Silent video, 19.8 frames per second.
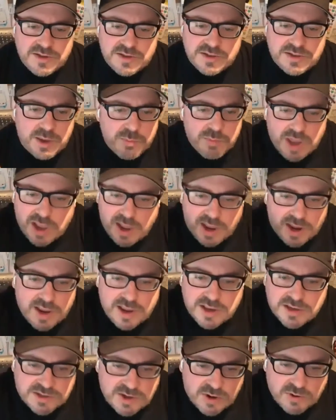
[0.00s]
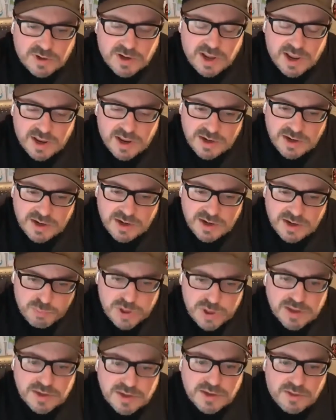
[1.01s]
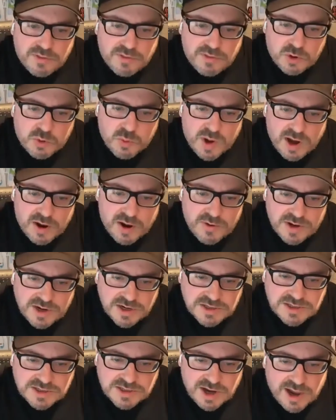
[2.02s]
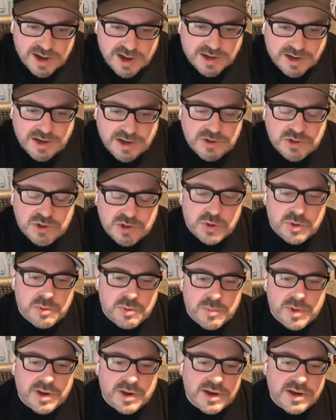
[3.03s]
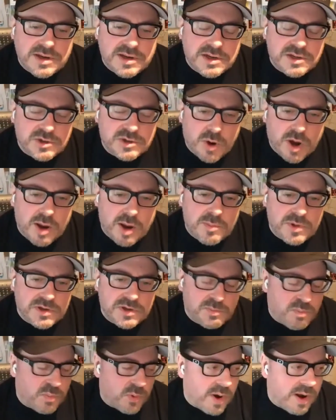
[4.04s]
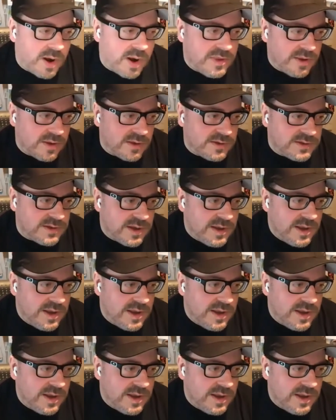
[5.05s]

Some guy has another guy pinned on the ground, and he's talking to him, and he described his breath as